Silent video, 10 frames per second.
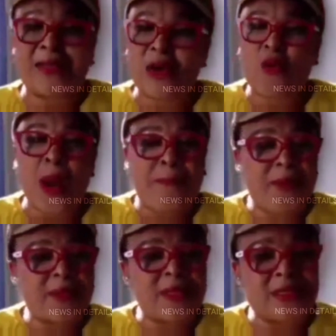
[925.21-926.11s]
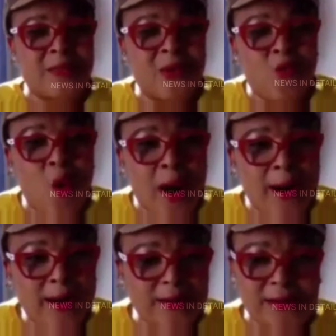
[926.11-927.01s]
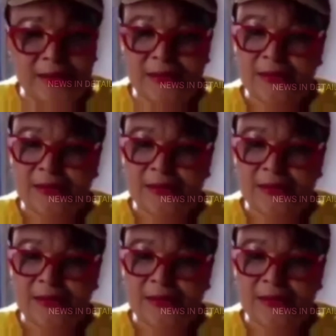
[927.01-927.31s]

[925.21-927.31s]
Is that why Britain is keeping quiet?